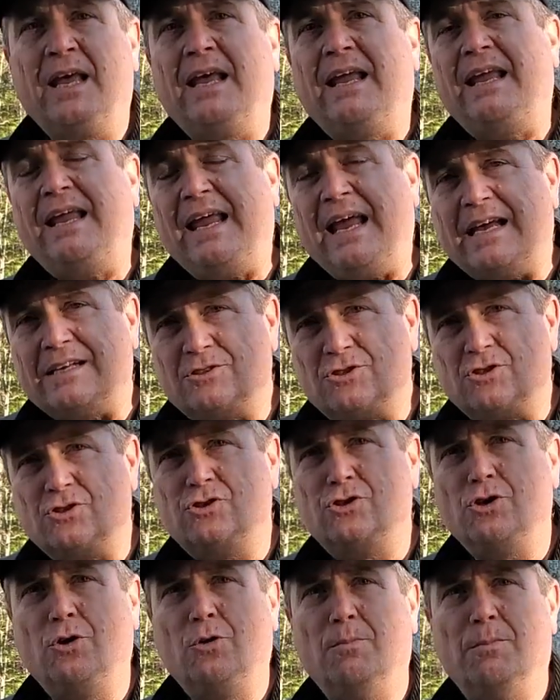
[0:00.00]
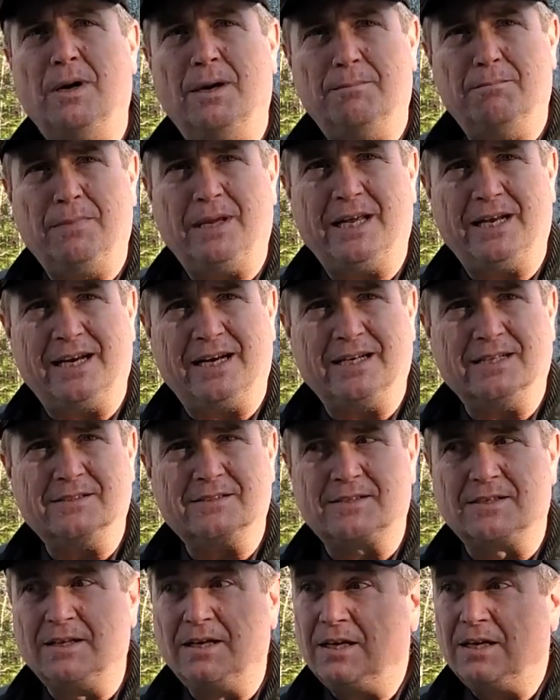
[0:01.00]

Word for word: He has Zoom meetings.